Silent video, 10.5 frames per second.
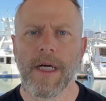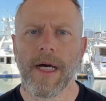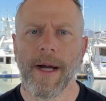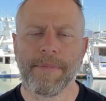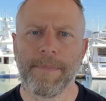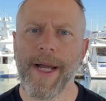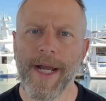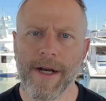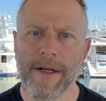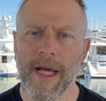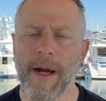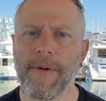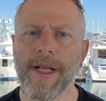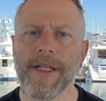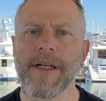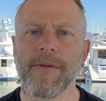I prepared. I
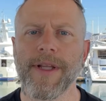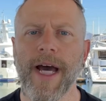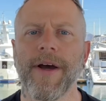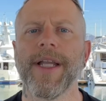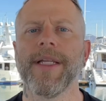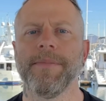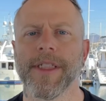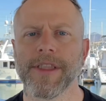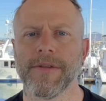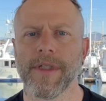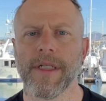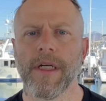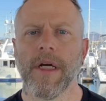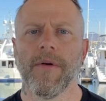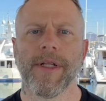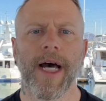went in there without any mystery,
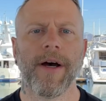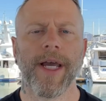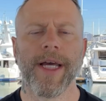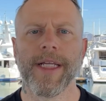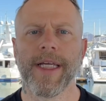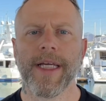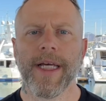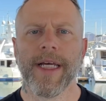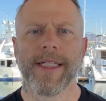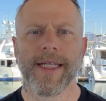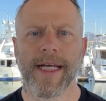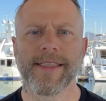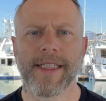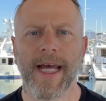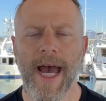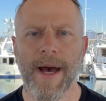without any
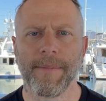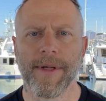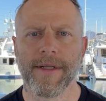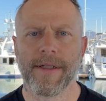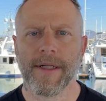guessing to happen.